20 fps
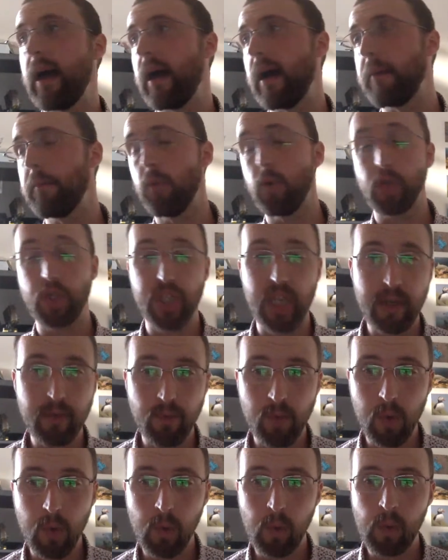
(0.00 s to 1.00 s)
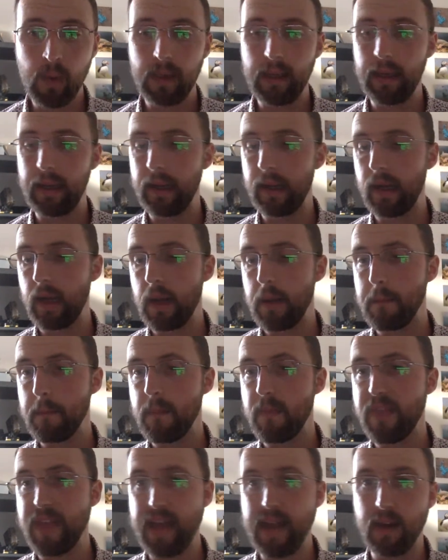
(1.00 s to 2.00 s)
more general,
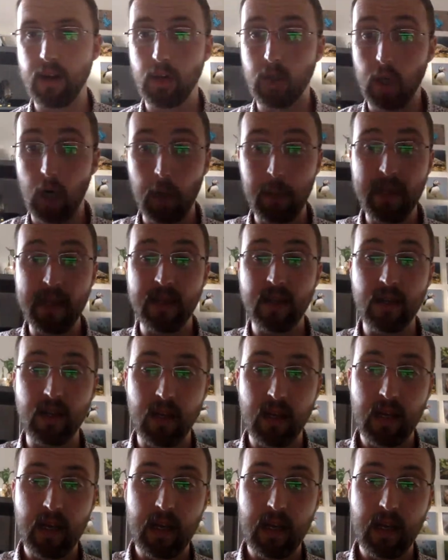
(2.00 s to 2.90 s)
then comment